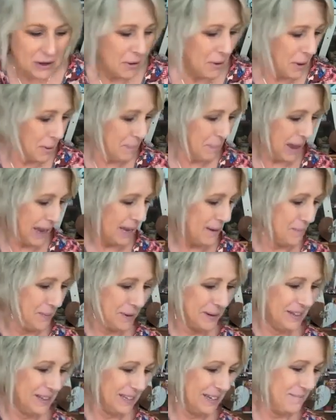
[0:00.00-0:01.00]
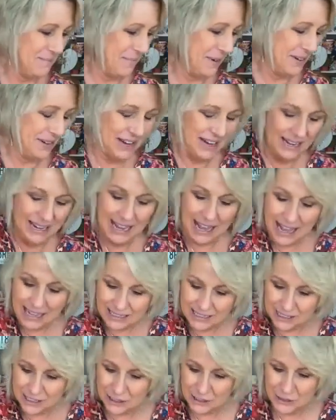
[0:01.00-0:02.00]
Draw a paper clip on it.
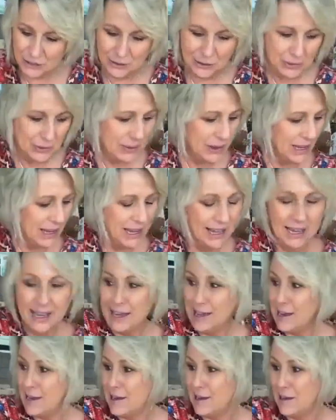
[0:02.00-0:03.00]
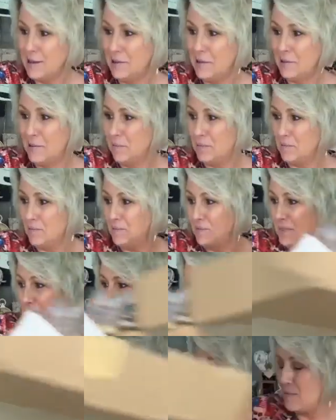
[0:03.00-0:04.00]
Got to. Um,
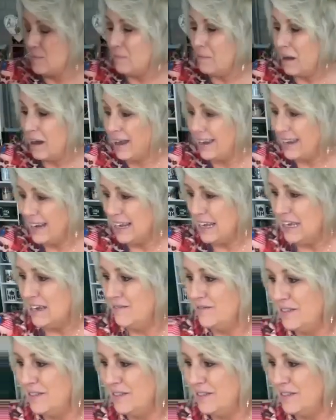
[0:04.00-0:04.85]
I might